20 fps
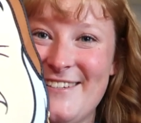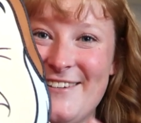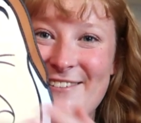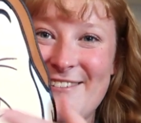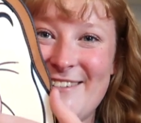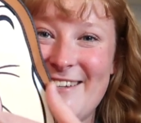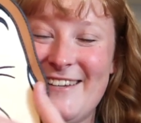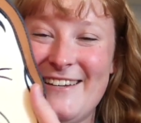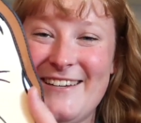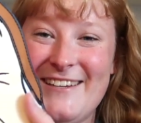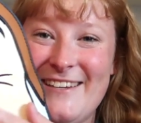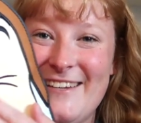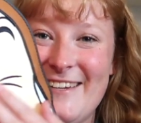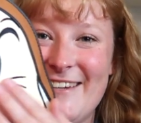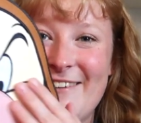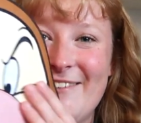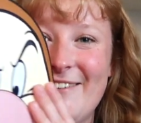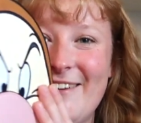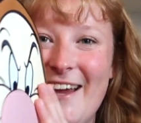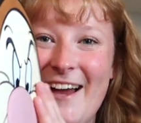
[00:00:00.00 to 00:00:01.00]
so sick and
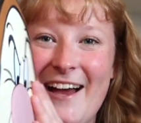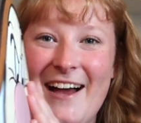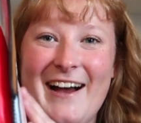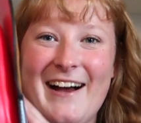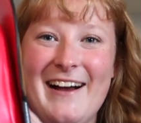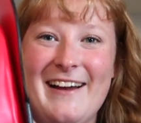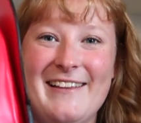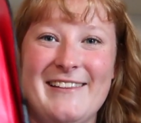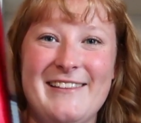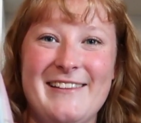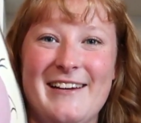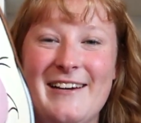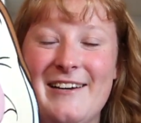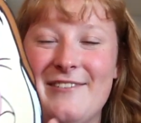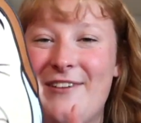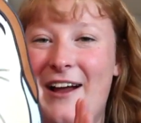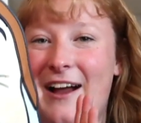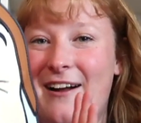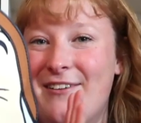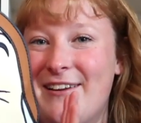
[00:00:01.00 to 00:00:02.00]
cute. I
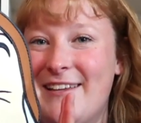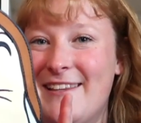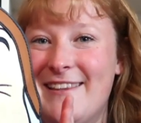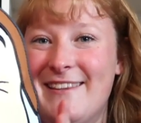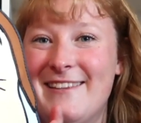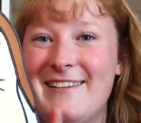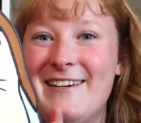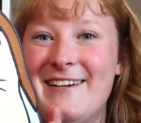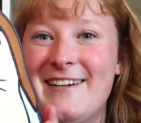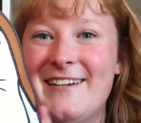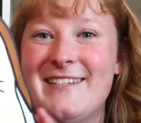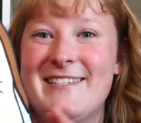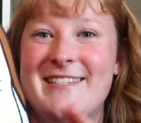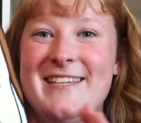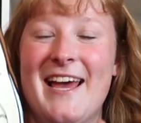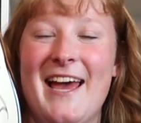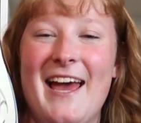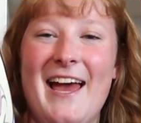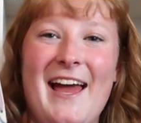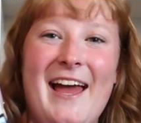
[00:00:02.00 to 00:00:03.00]
love how he looks.
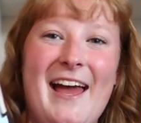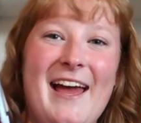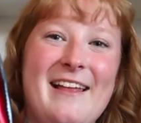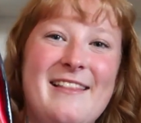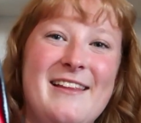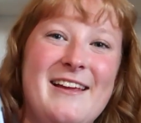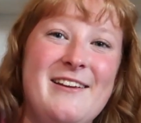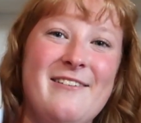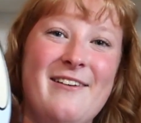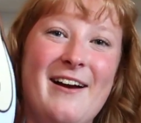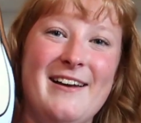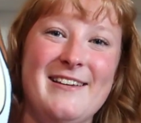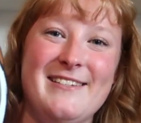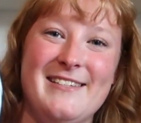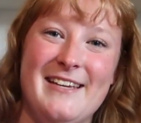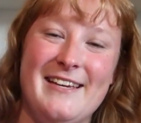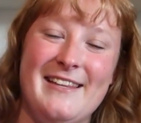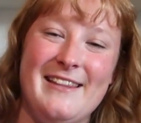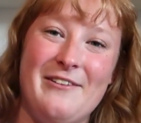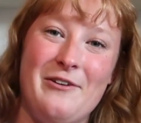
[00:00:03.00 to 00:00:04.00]
And then you got his
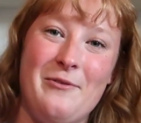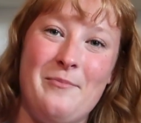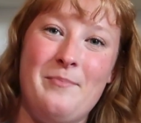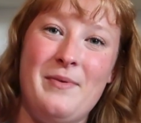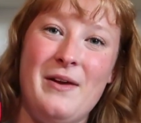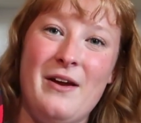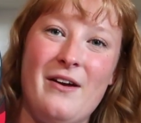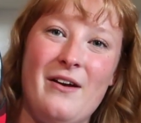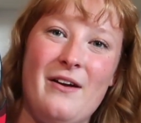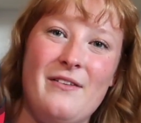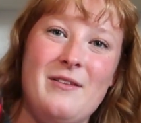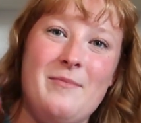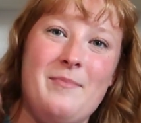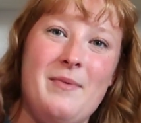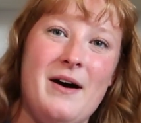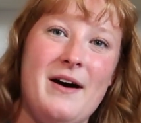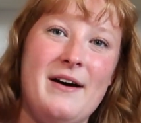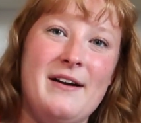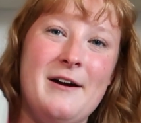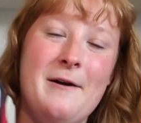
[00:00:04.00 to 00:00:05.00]
like little beard on the
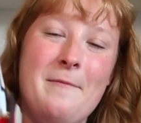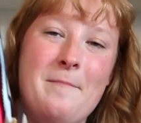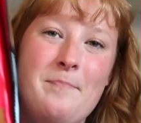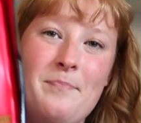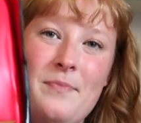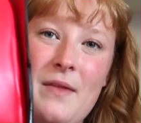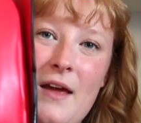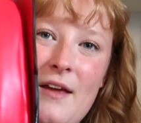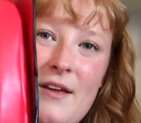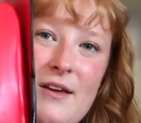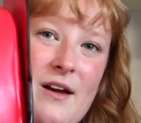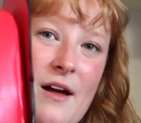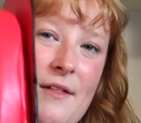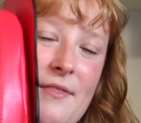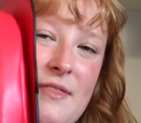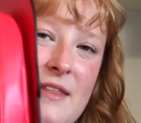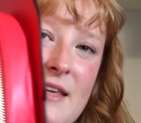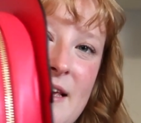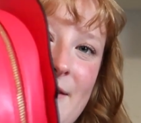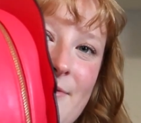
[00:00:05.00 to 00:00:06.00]
bottom. You
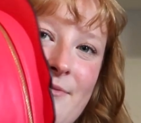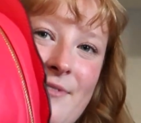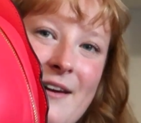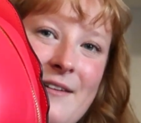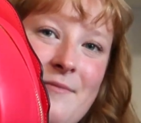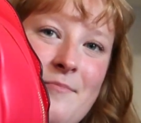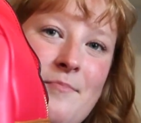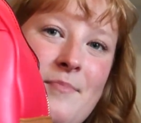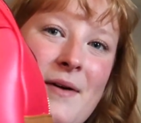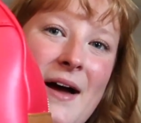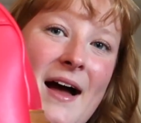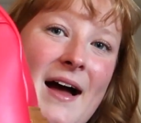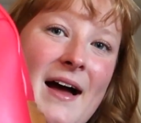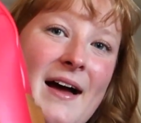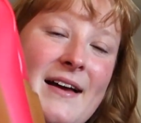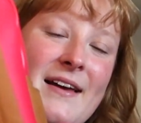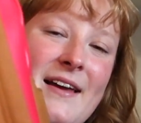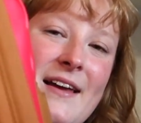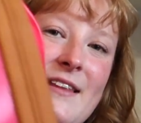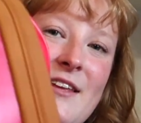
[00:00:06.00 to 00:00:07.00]
got the red
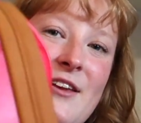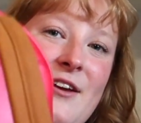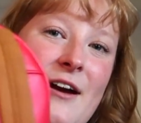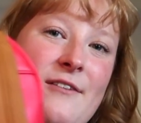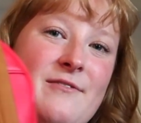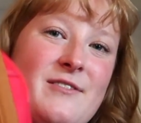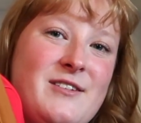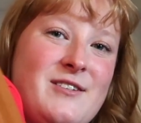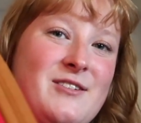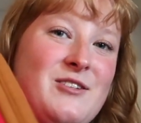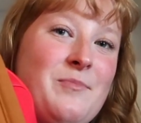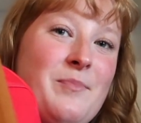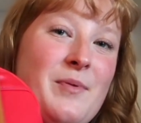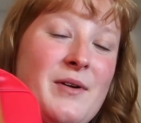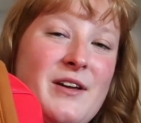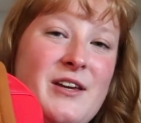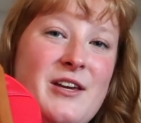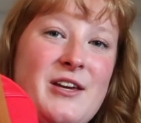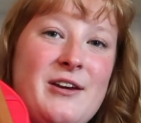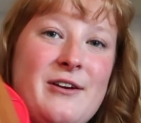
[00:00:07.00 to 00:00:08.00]
bag and you have this
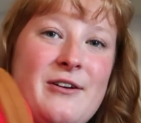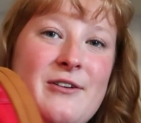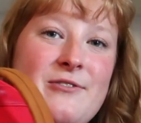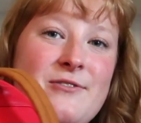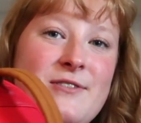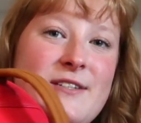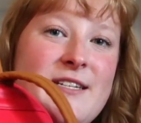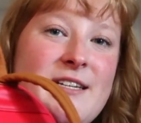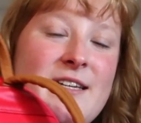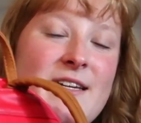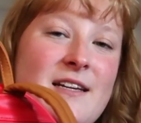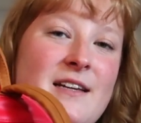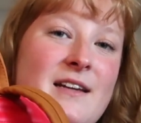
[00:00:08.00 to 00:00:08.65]
super cute